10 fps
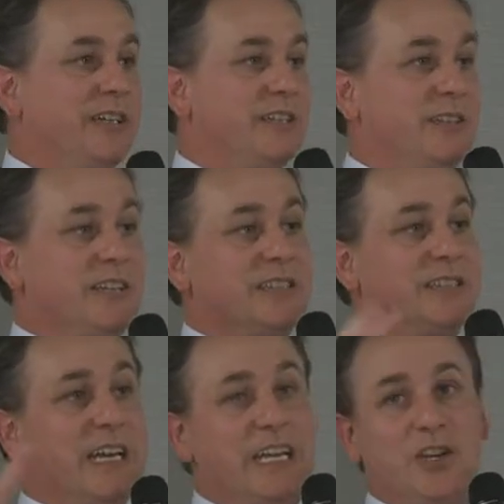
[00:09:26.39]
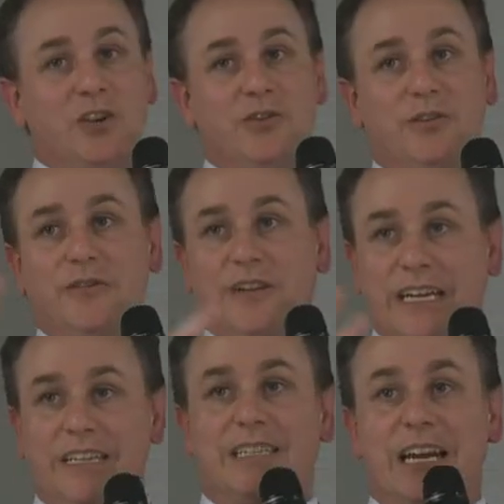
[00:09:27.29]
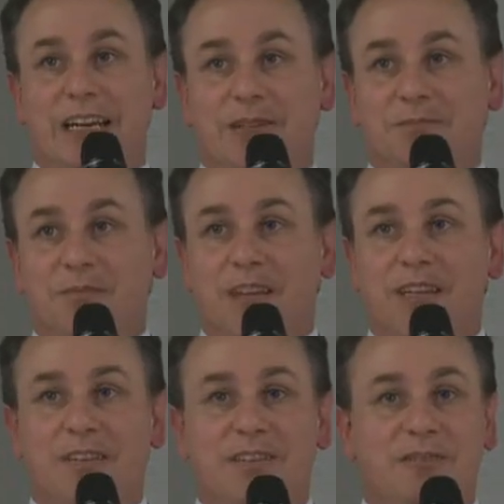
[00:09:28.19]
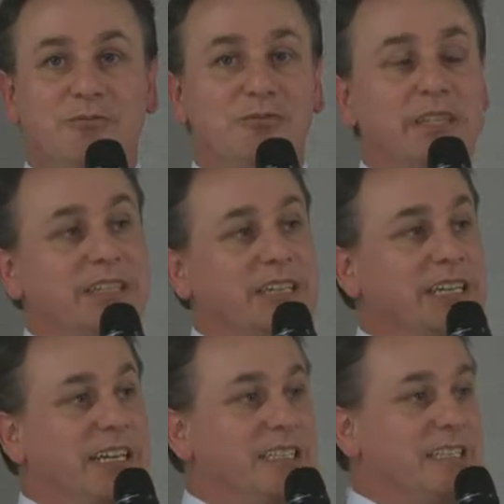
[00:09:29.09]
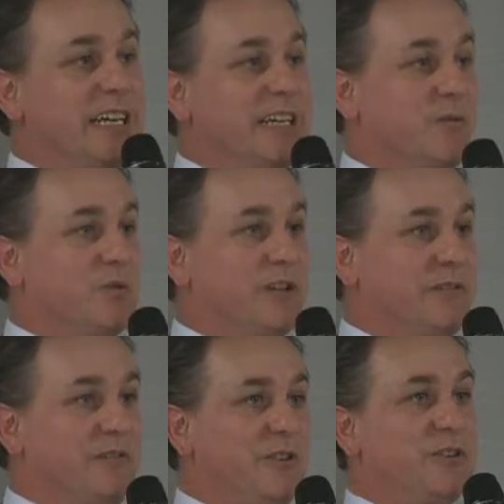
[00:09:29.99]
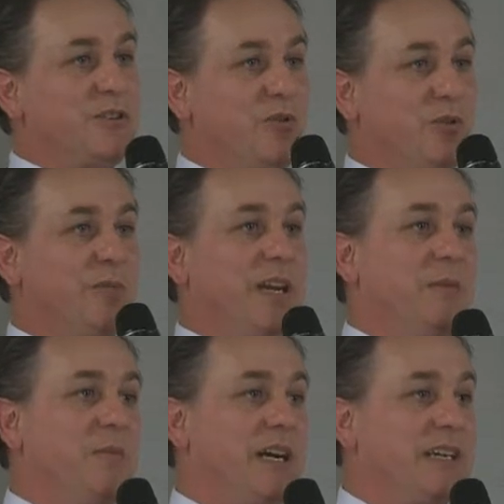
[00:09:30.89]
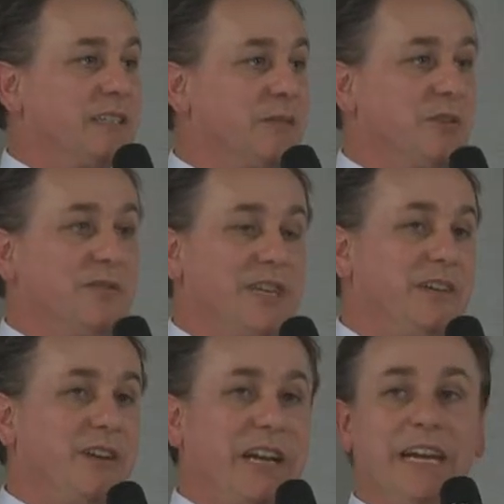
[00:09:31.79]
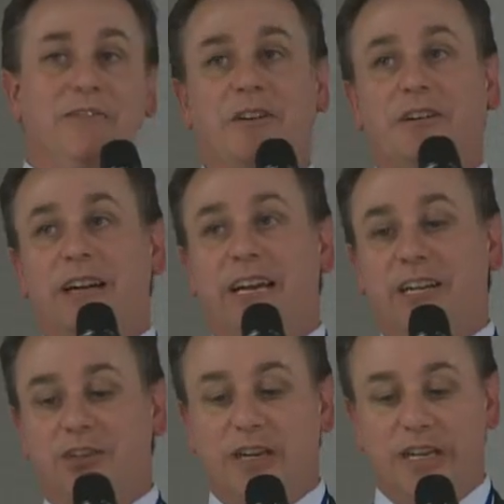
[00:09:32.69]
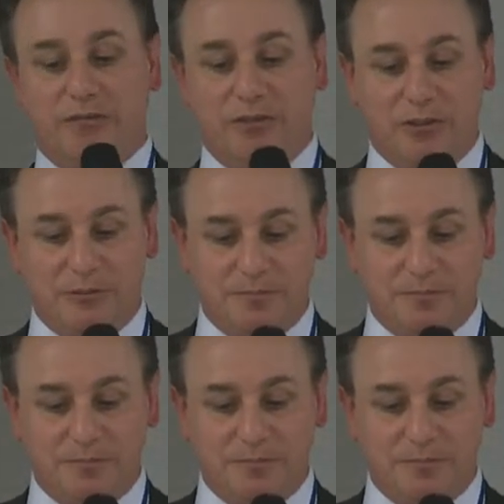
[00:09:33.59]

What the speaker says: So that's the AQ of the NASDAQ. So really, NASDAQ is one of the first automated markets, and we've never, ever had a trading floor.